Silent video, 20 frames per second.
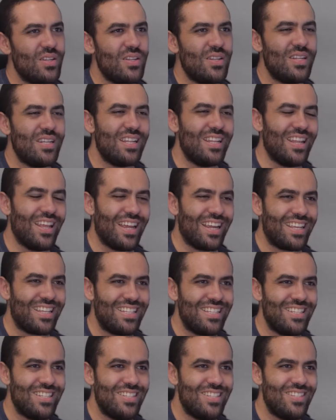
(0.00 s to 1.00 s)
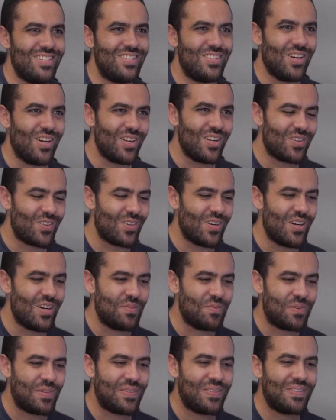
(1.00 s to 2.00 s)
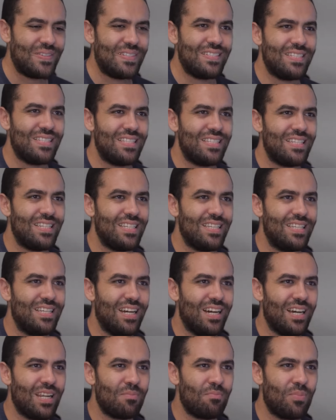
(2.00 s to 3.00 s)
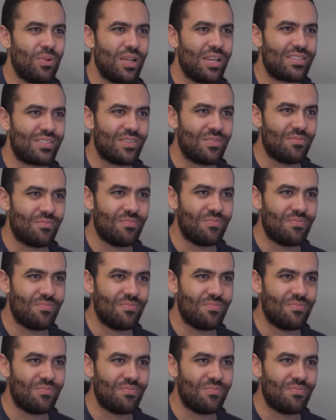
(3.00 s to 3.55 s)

like john crump god bless him